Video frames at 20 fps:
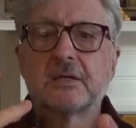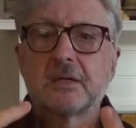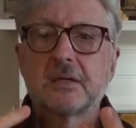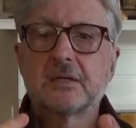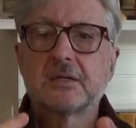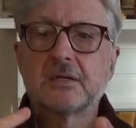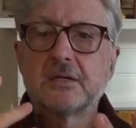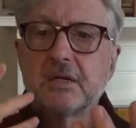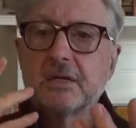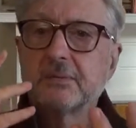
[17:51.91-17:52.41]

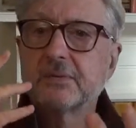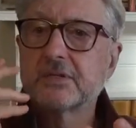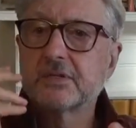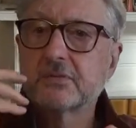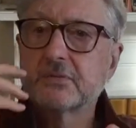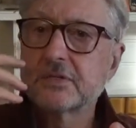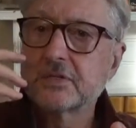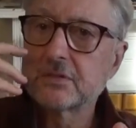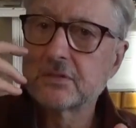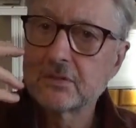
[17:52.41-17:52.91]

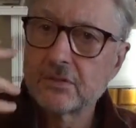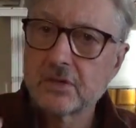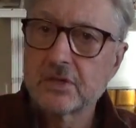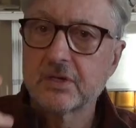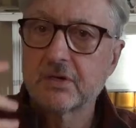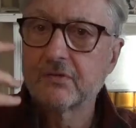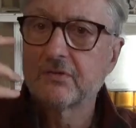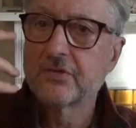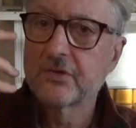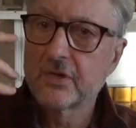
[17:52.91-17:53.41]
Nicodemus was
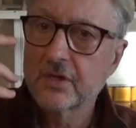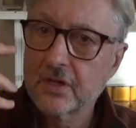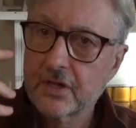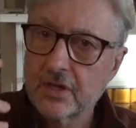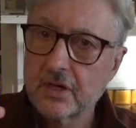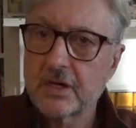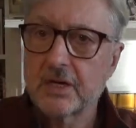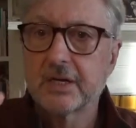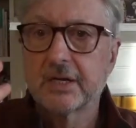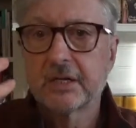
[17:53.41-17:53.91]
looking for the
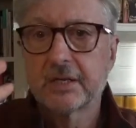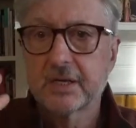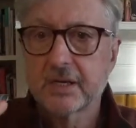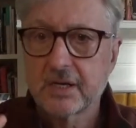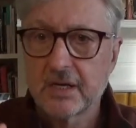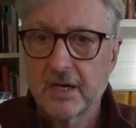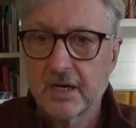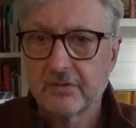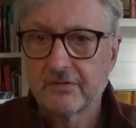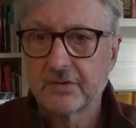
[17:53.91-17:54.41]
God of the
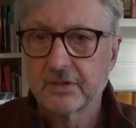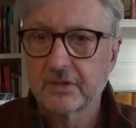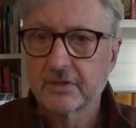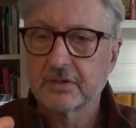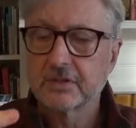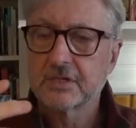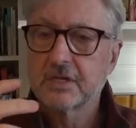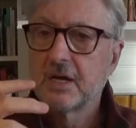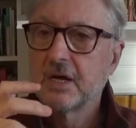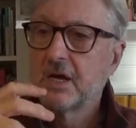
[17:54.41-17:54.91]

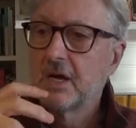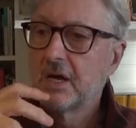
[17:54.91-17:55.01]
covenant,